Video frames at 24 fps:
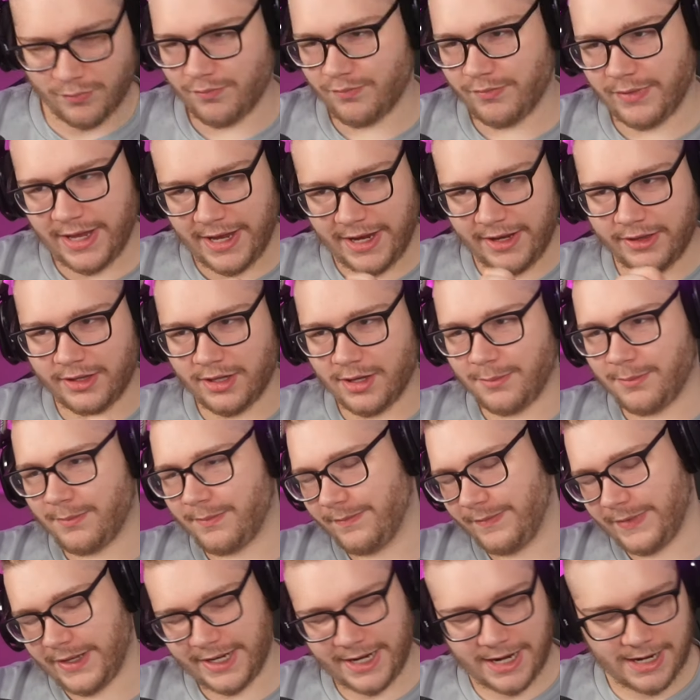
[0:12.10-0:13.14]

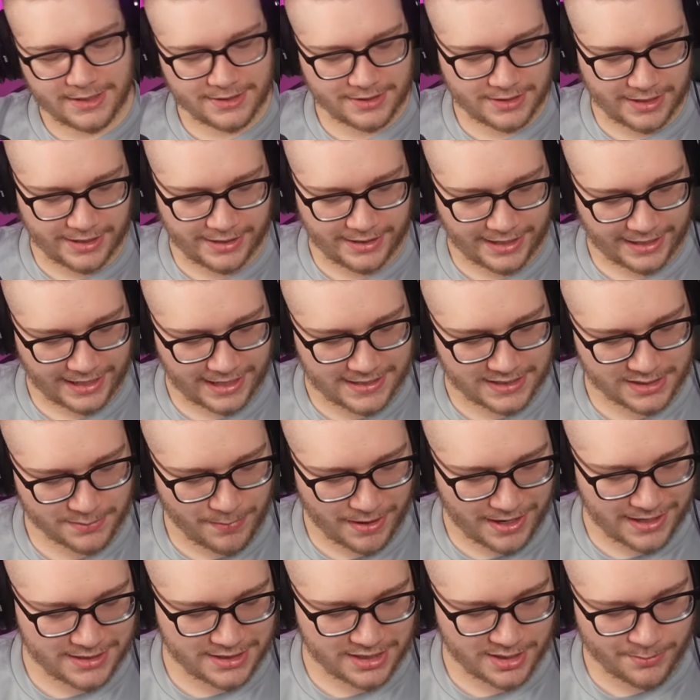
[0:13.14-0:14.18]
I guess, and like I
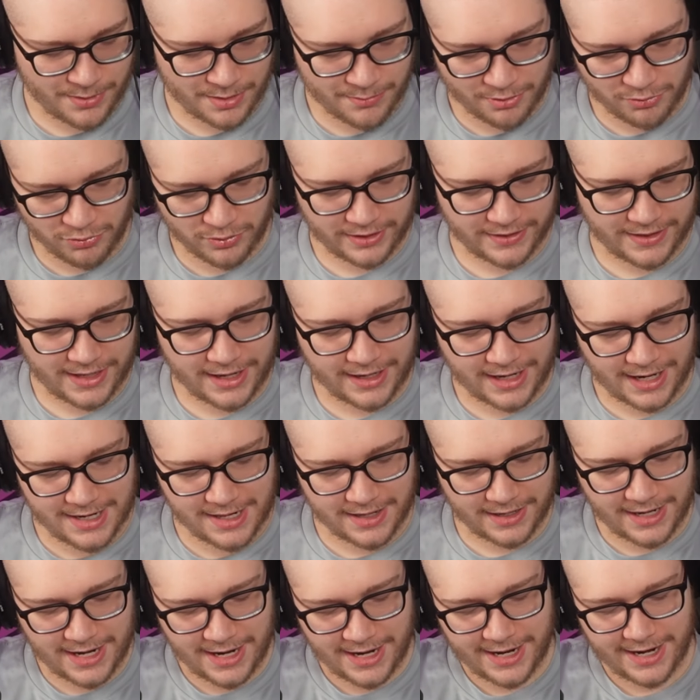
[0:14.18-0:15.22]
despise them. I'm not really that kind of
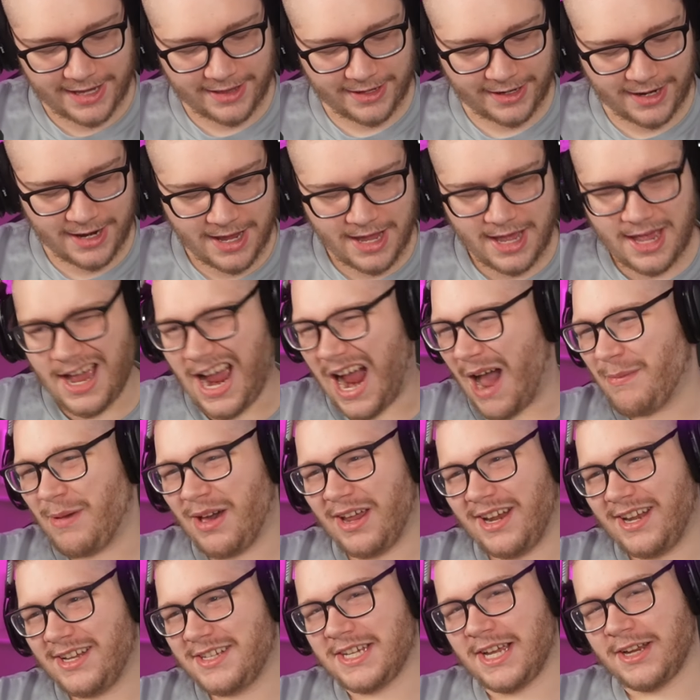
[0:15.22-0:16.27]
guy. Like I'm not a
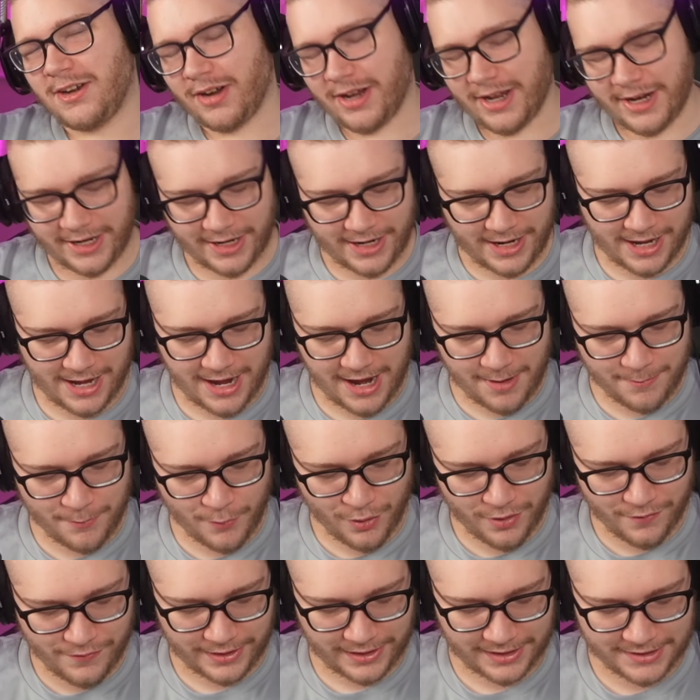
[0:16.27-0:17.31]
designer kind of guy. I'm more
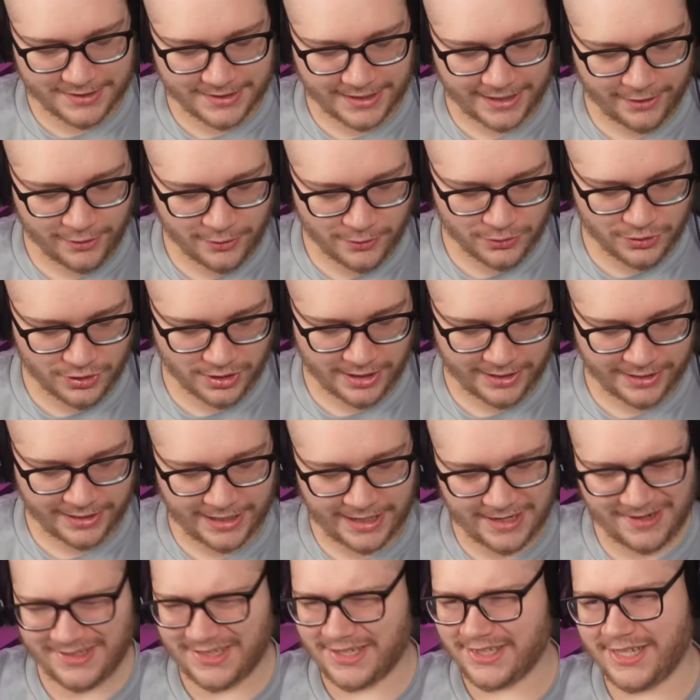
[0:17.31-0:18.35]
of like a skate culture kind of guy.
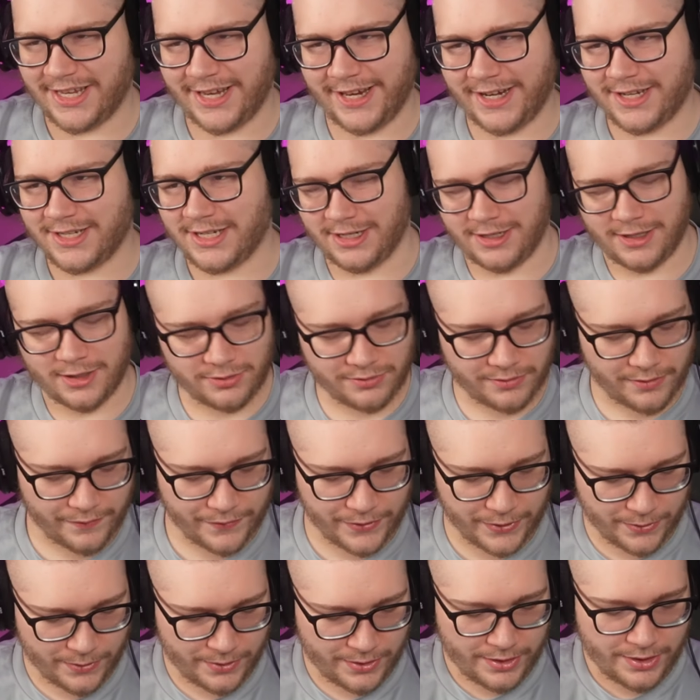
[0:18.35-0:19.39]
I was just saying this in another
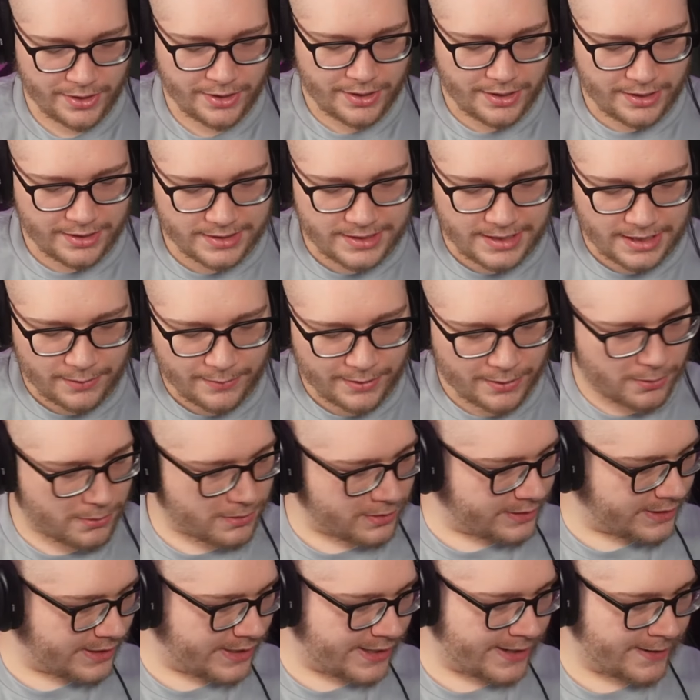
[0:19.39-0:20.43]
review that I
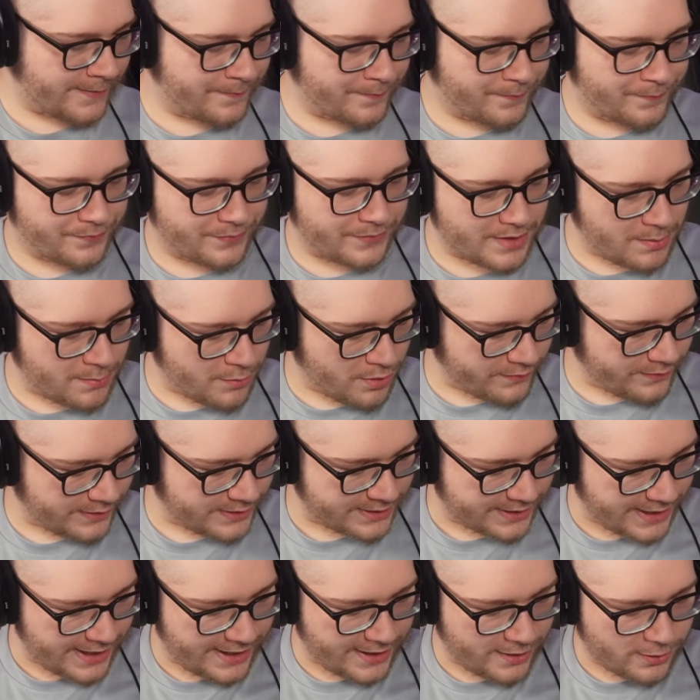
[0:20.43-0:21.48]
recorded today. I'm more of a
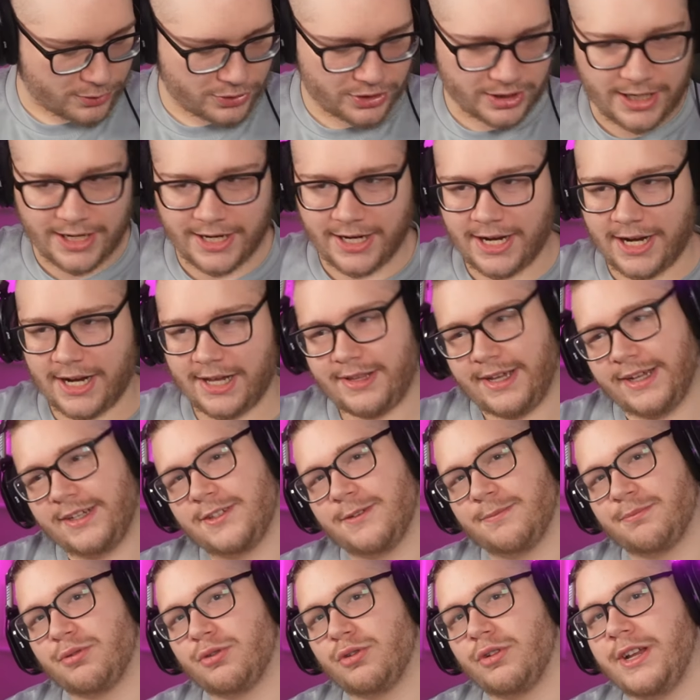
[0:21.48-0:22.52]
skate culture kind of guy, like
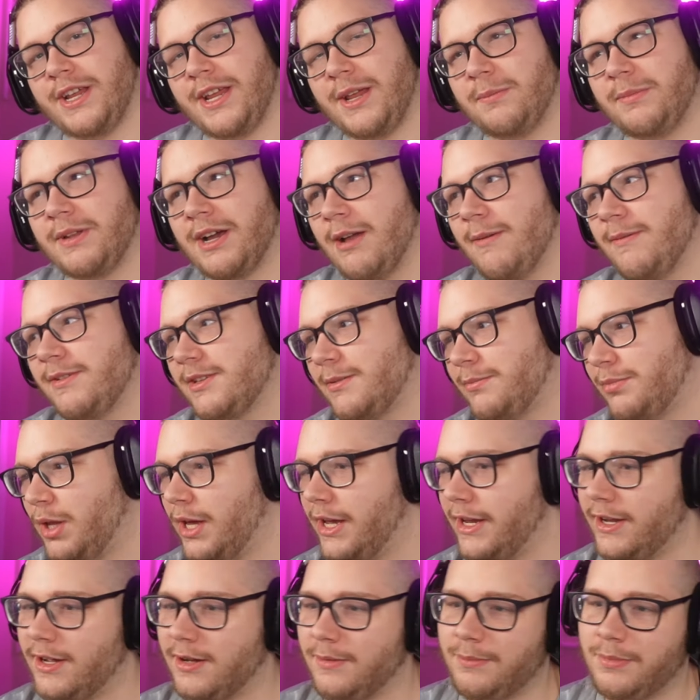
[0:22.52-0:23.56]
Supreme, Diamond Supply
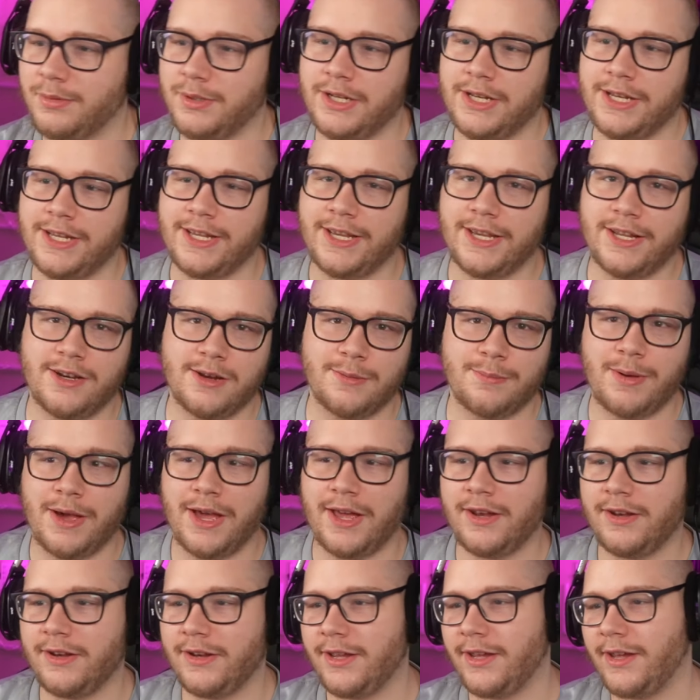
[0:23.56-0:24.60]
Co.,
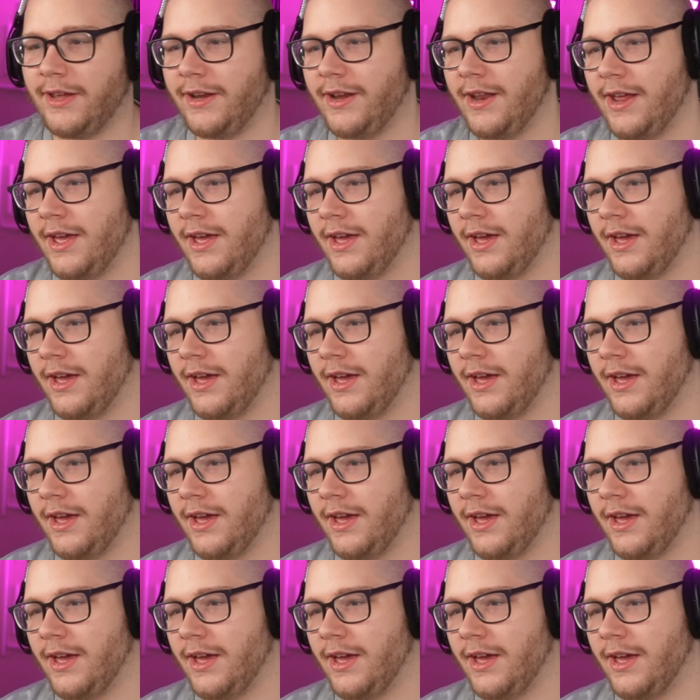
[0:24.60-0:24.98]
Independent,